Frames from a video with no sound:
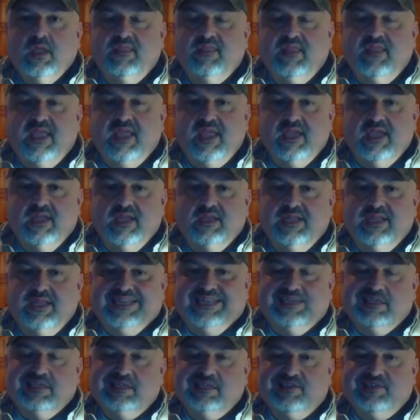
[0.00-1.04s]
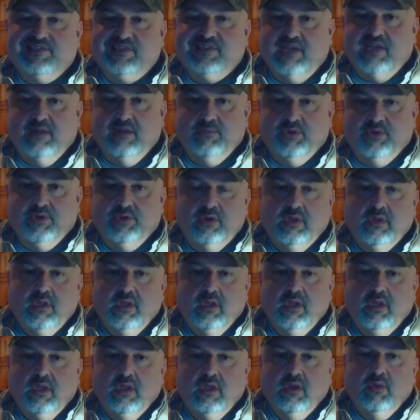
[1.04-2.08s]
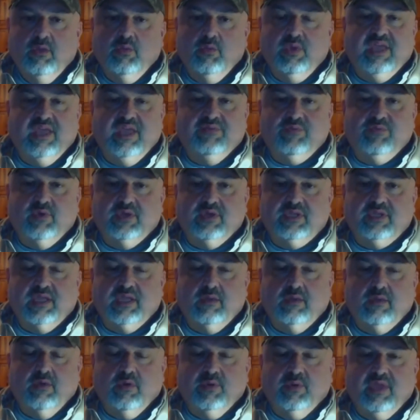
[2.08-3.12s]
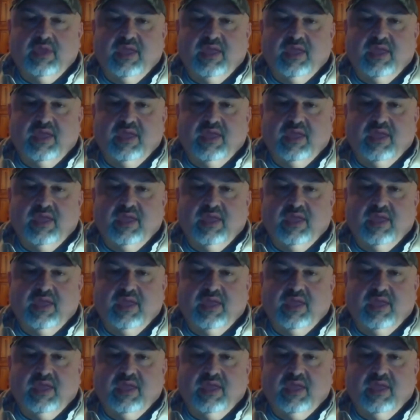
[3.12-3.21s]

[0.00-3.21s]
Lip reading: Then in the summer, we have what we